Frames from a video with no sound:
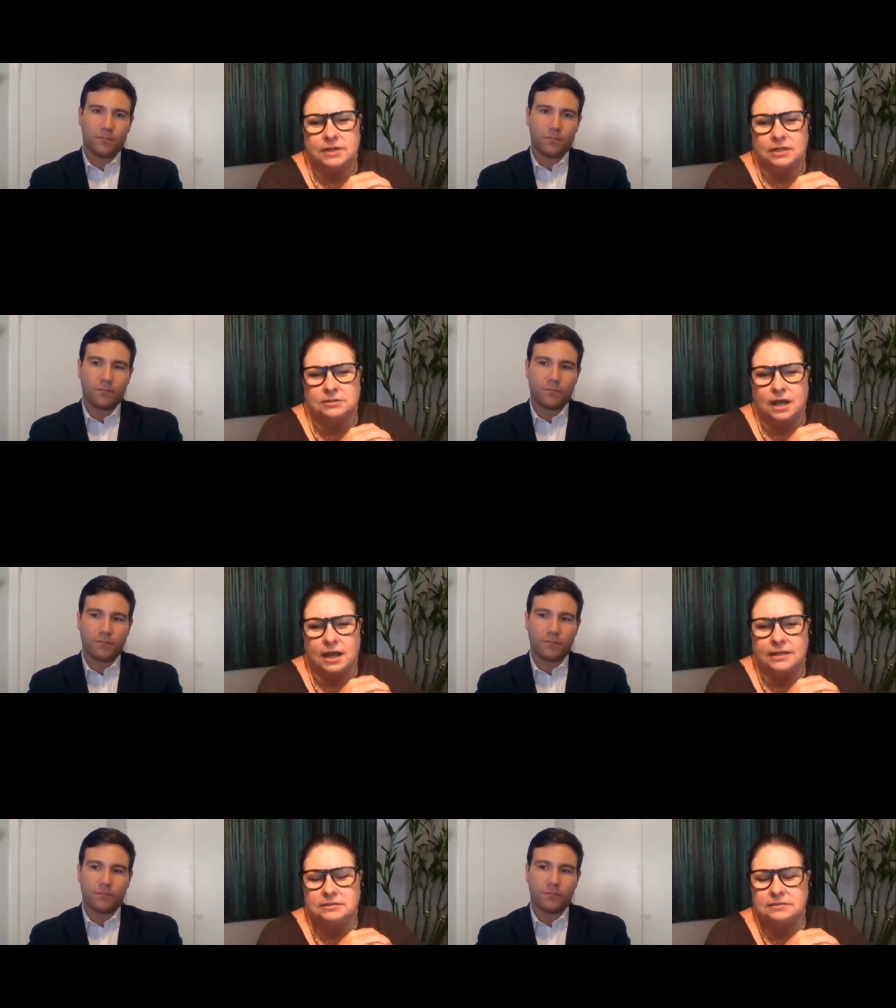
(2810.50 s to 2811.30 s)
Speaker 1: a
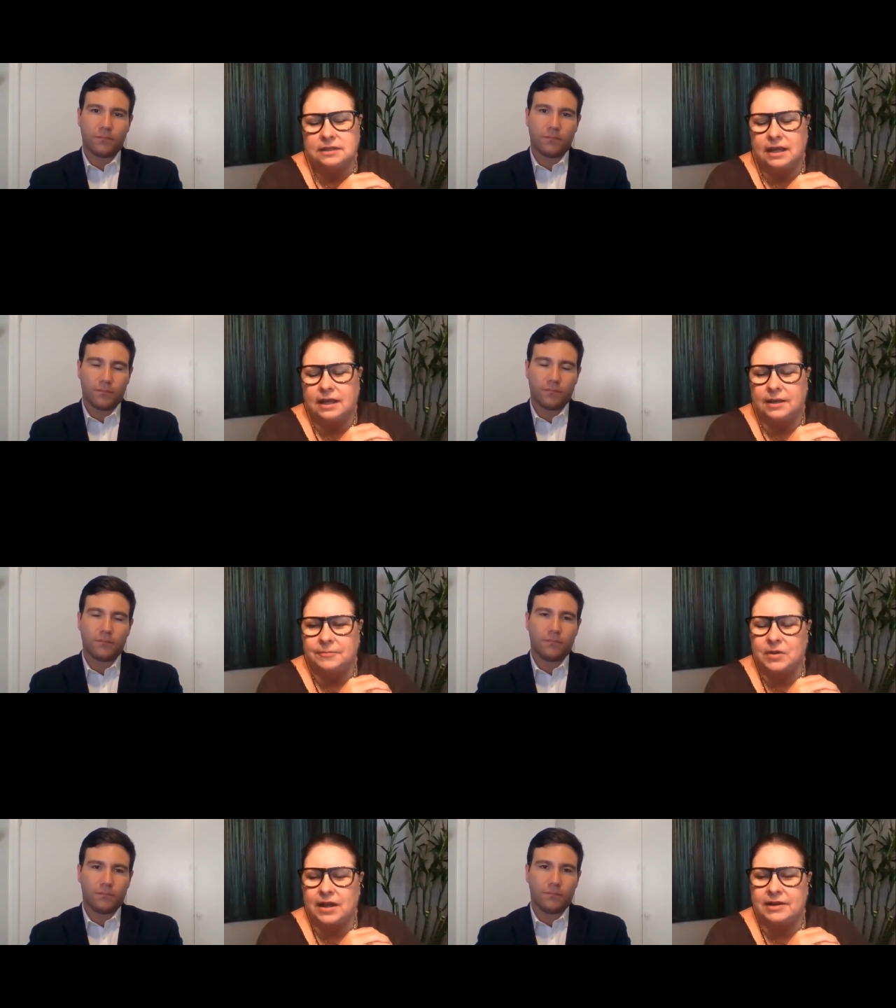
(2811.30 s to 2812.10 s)
lot,
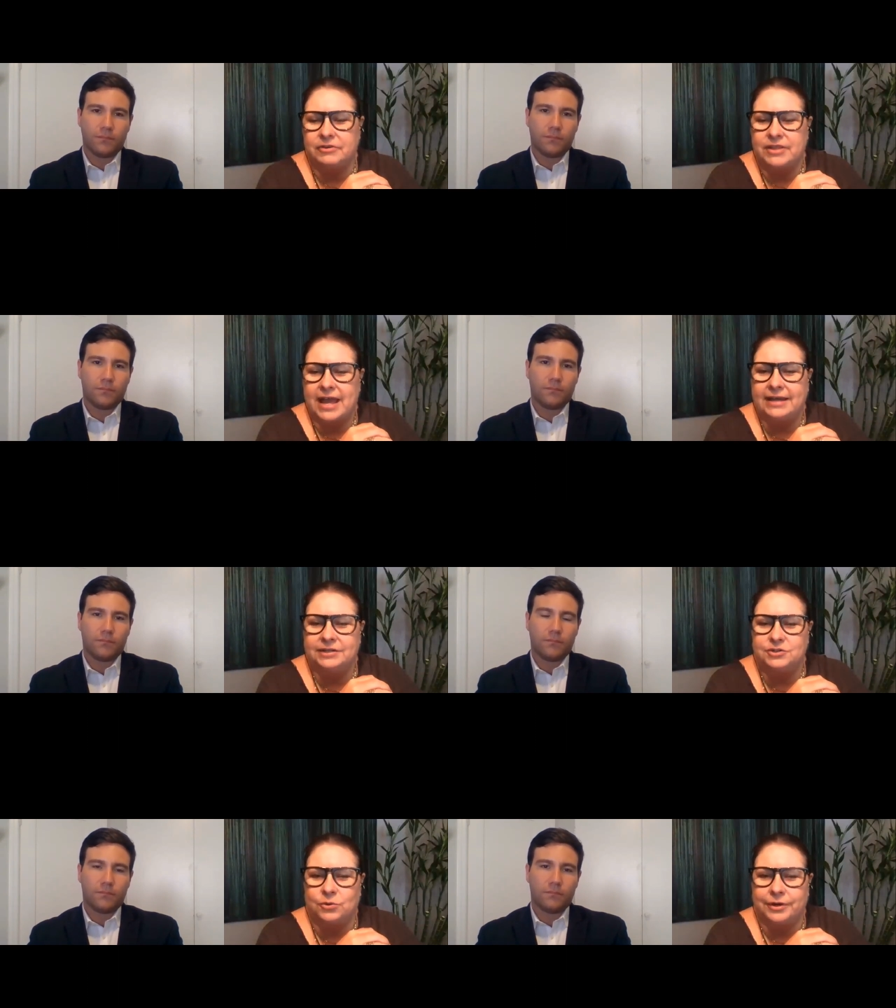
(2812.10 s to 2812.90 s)
um, kind of on the
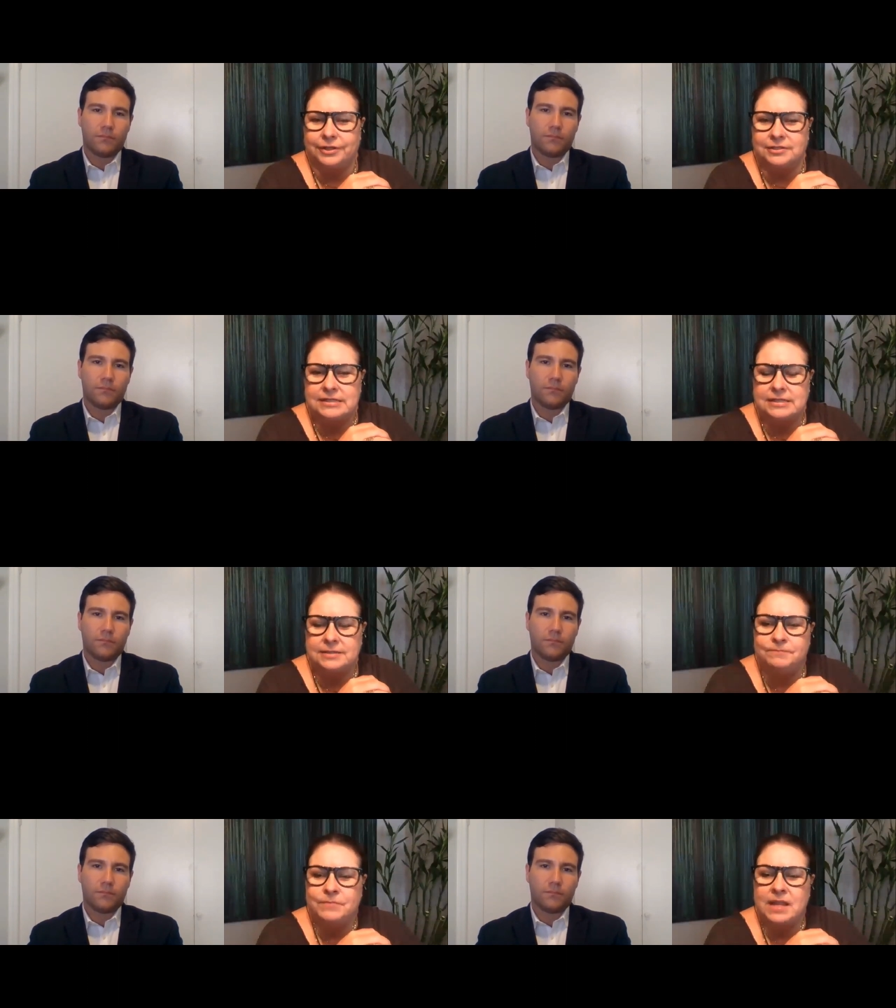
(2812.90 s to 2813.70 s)
editorial team,
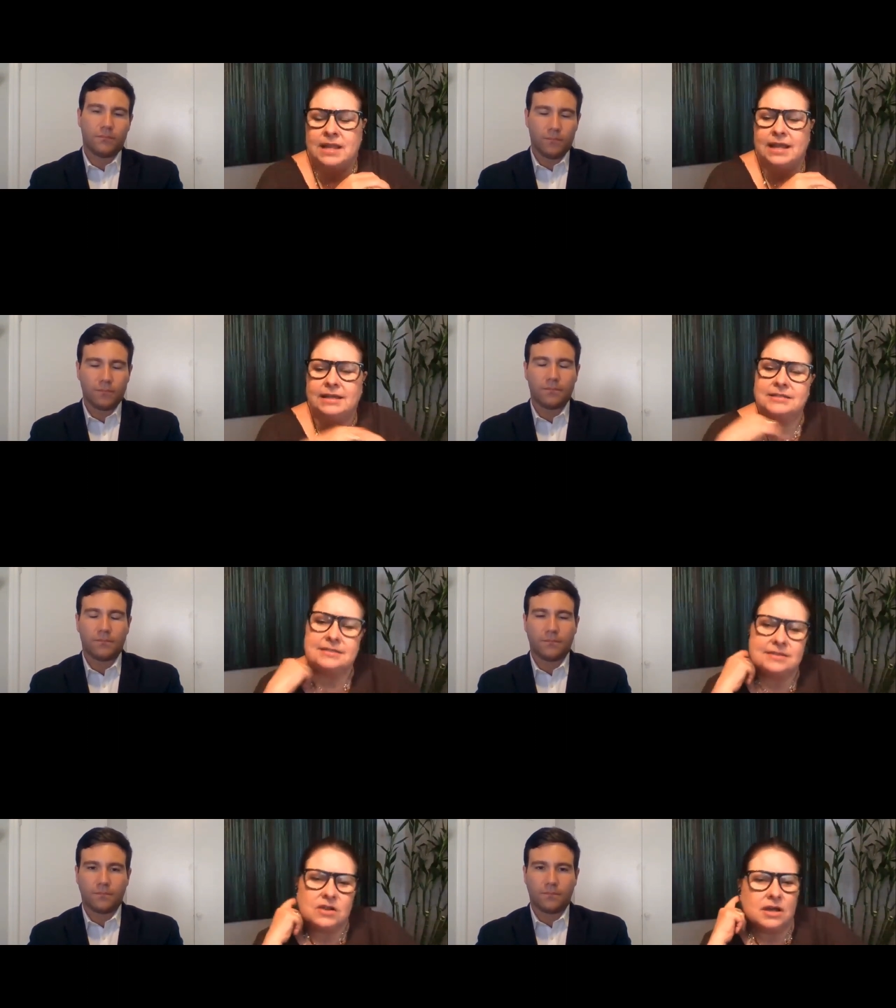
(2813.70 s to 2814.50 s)
mm-hmm. and it's
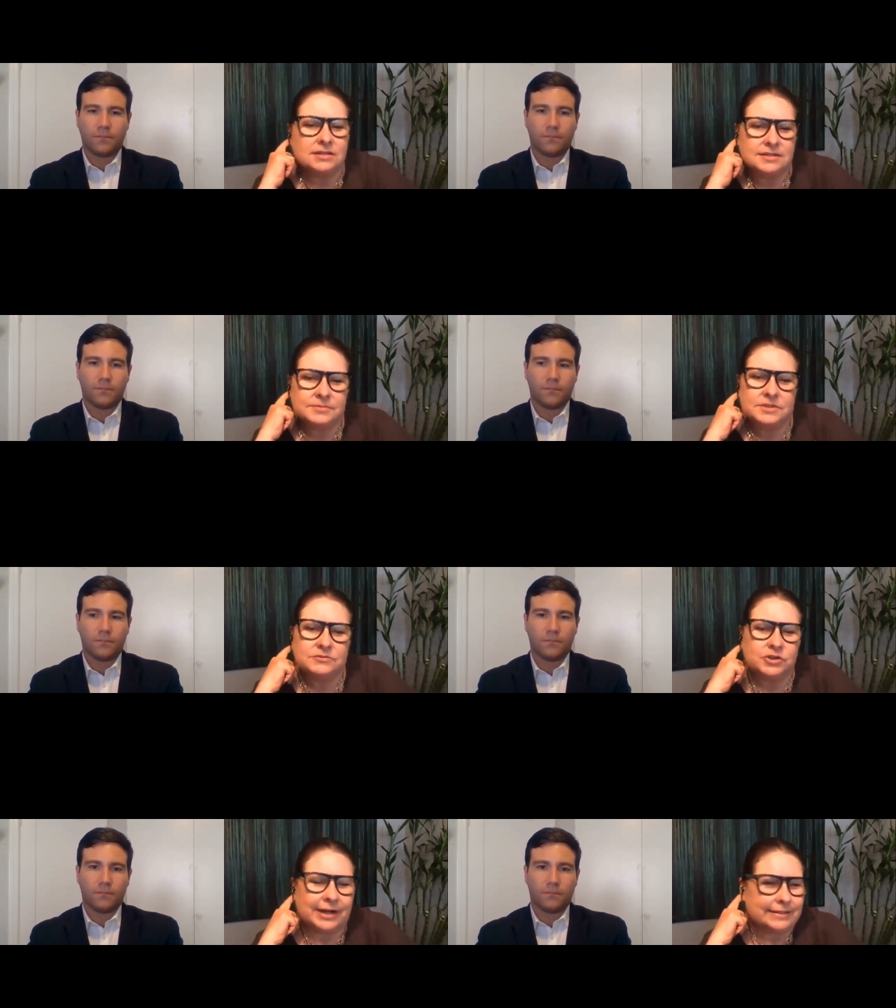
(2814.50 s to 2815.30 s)
the concept of
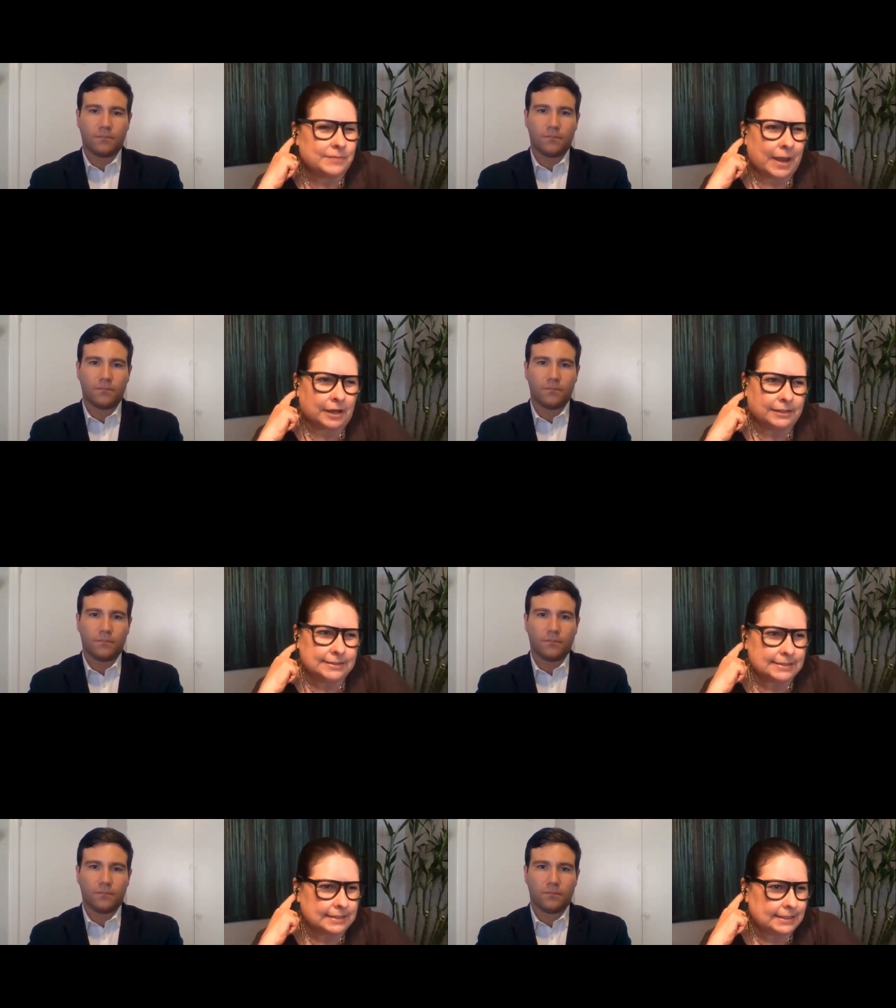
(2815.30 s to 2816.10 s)

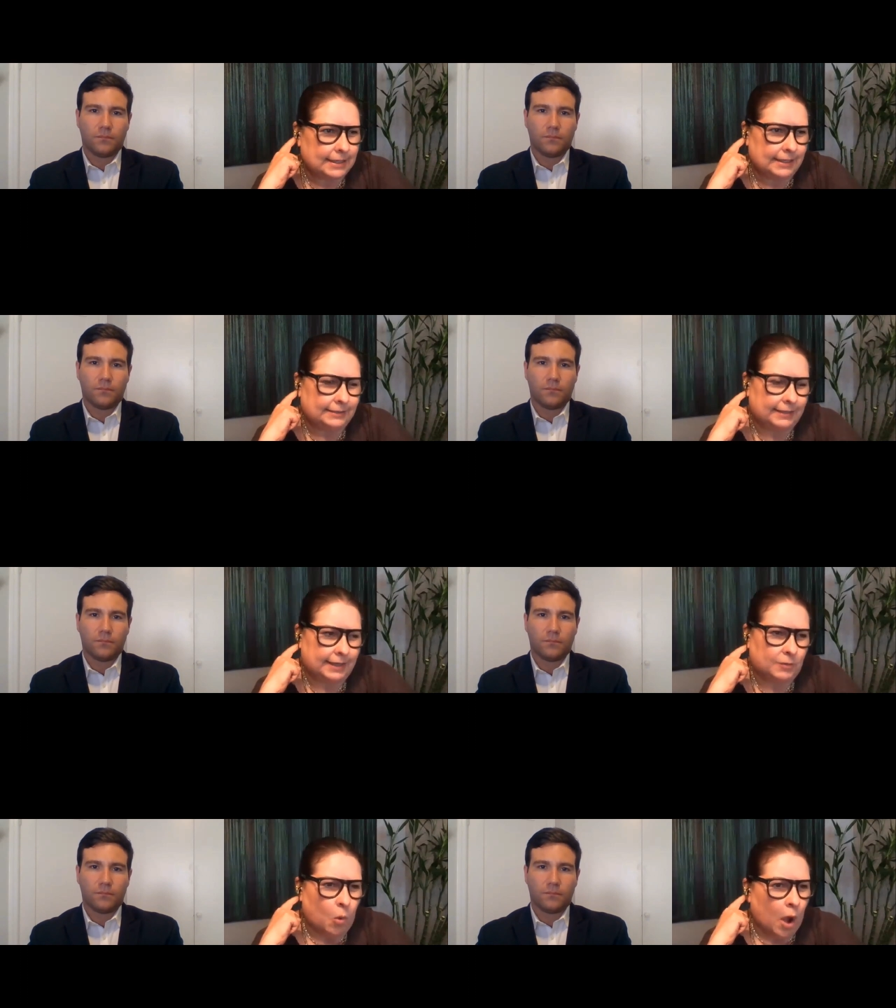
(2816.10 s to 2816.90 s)
transparency and
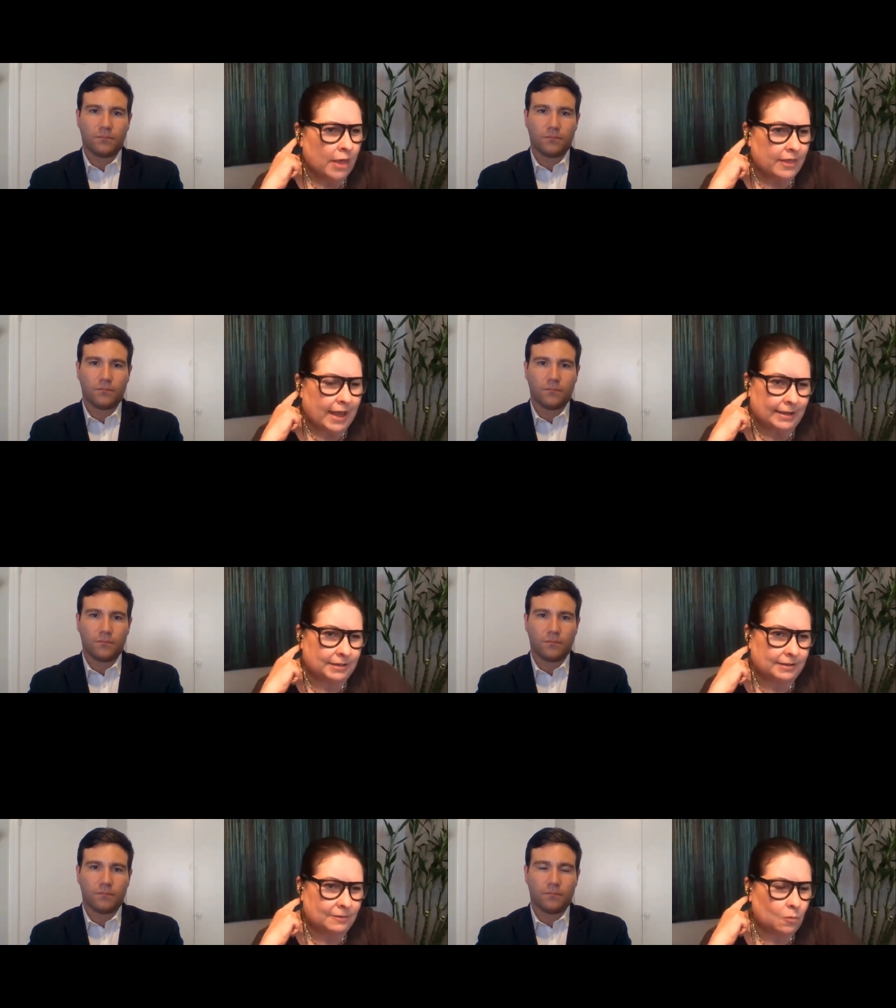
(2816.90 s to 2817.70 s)
and what that
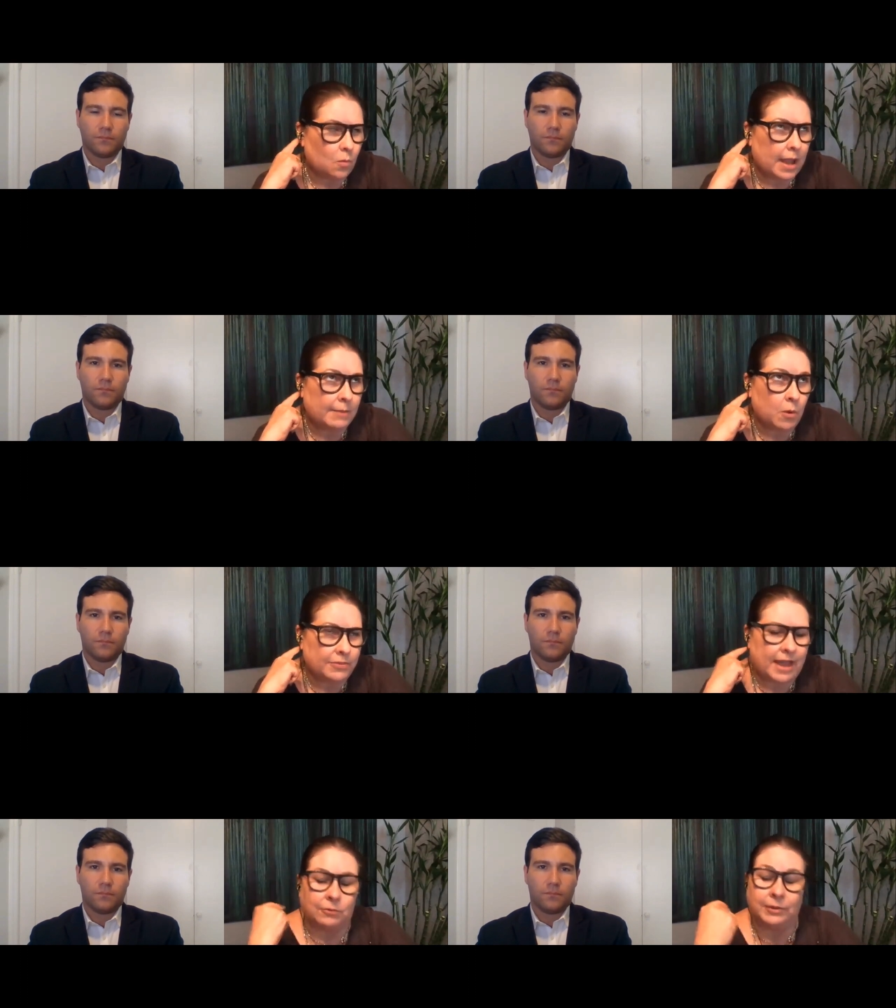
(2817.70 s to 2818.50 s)
and what
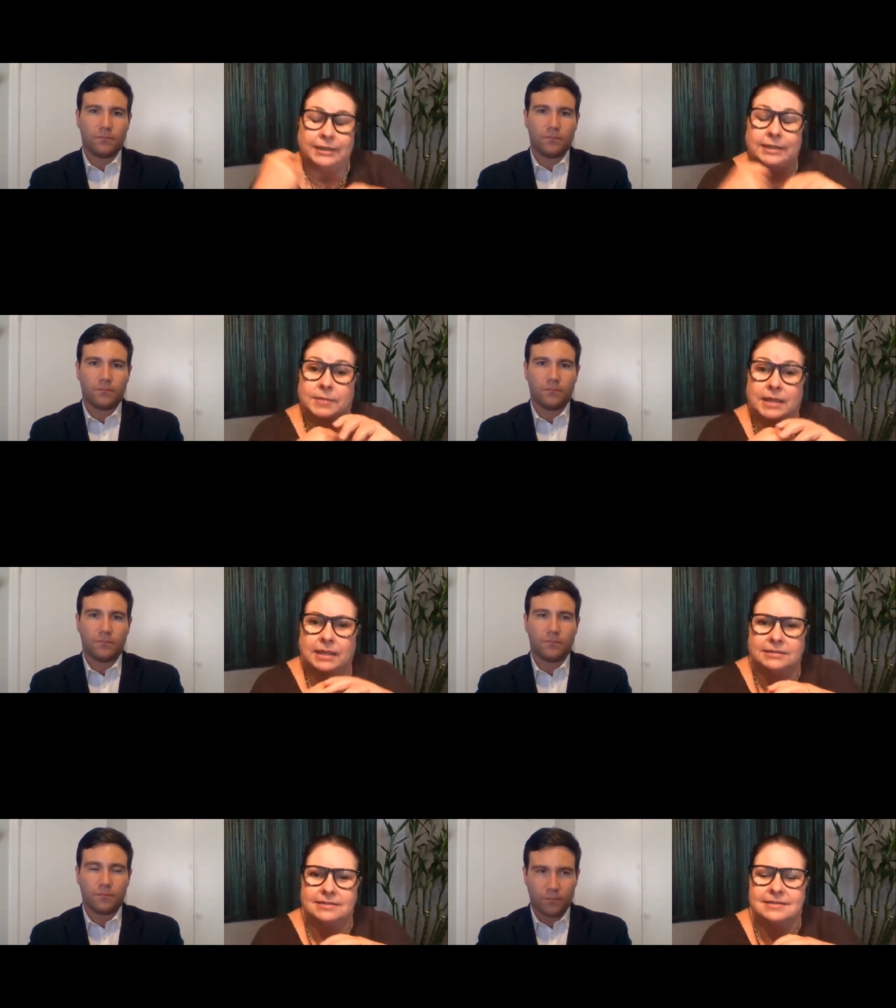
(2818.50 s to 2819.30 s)
that really
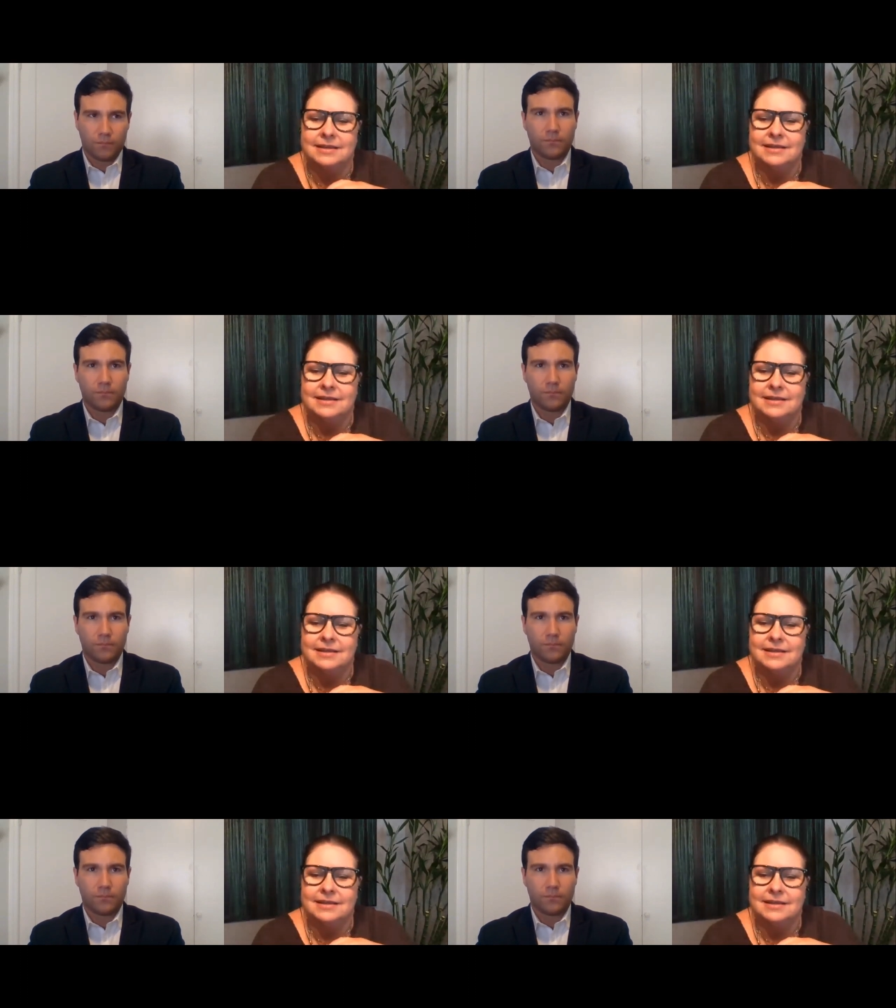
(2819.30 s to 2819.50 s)
means.